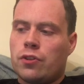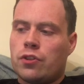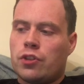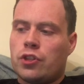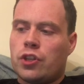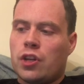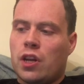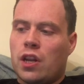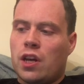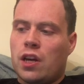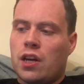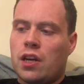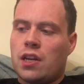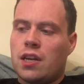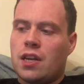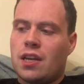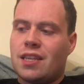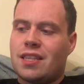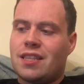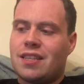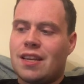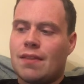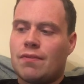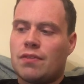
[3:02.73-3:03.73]
of July,
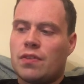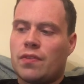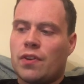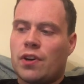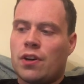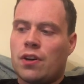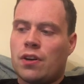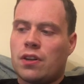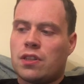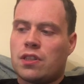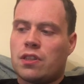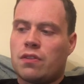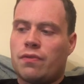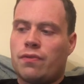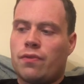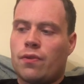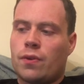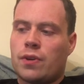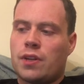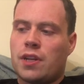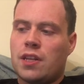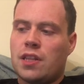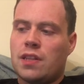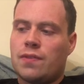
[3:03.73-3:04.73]
7th of August, and
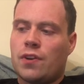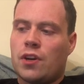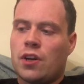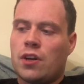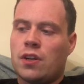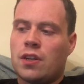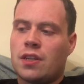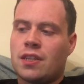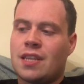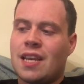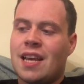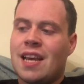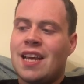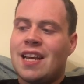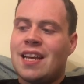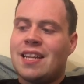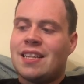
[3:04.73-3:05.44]
14th of August.